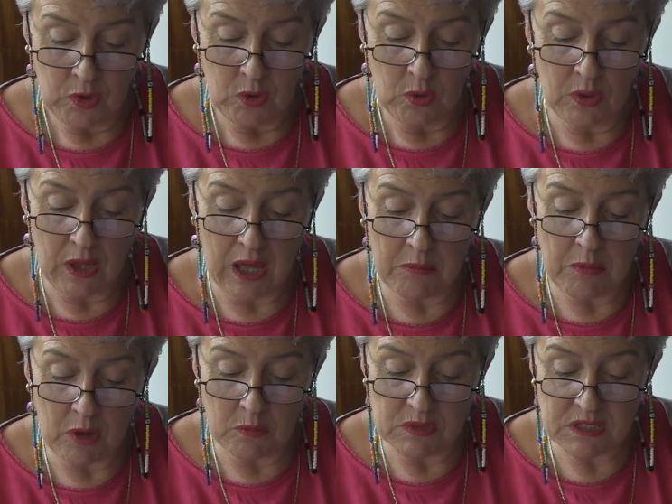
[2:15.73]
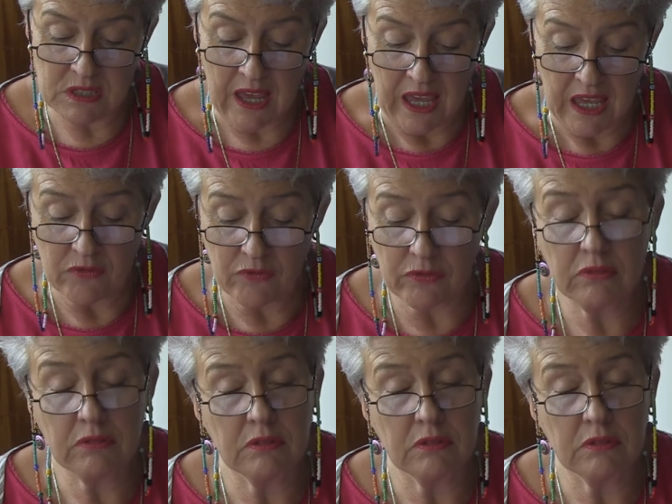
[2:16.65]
who came home safe,